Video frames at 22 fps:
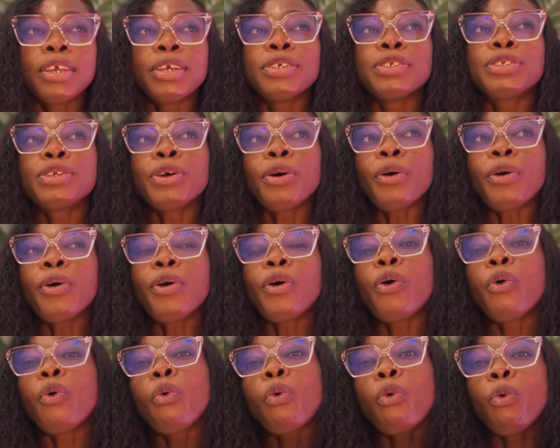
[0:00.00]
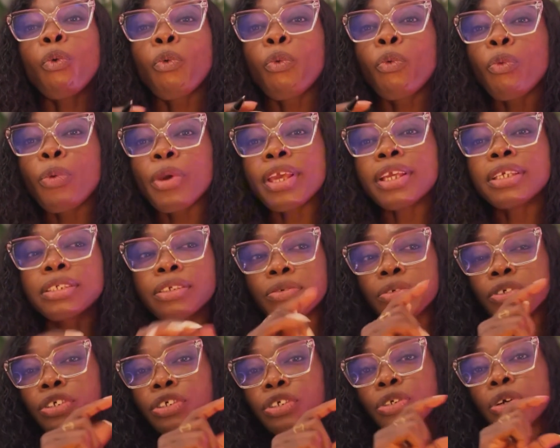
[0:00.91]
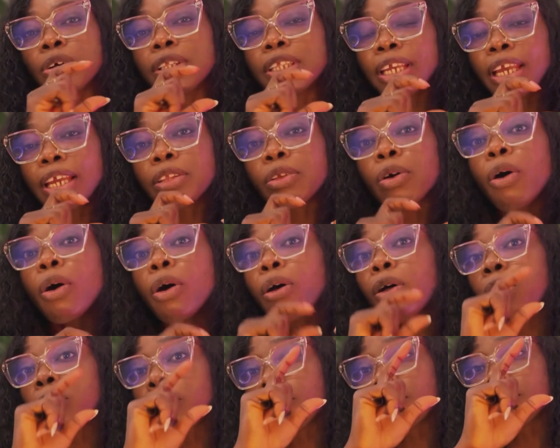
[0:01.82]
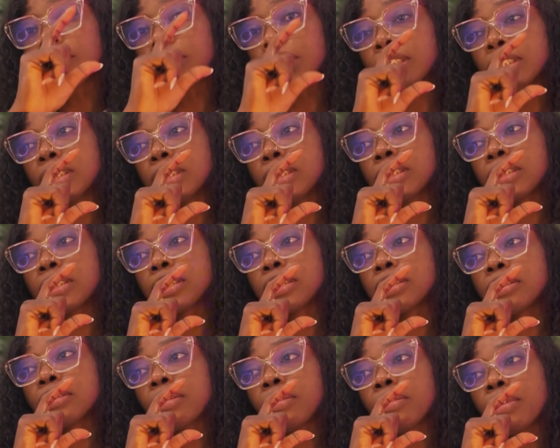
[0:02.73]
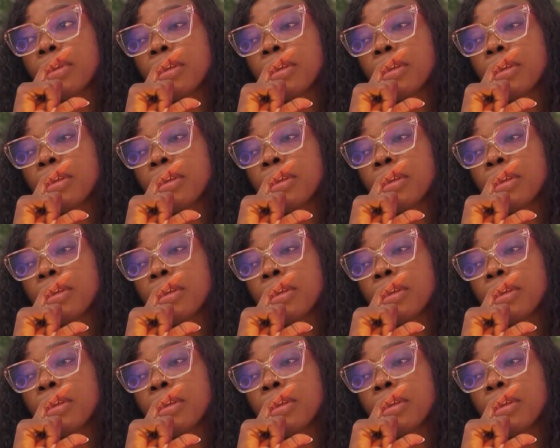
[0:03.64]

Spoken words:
So we screenshotted all of this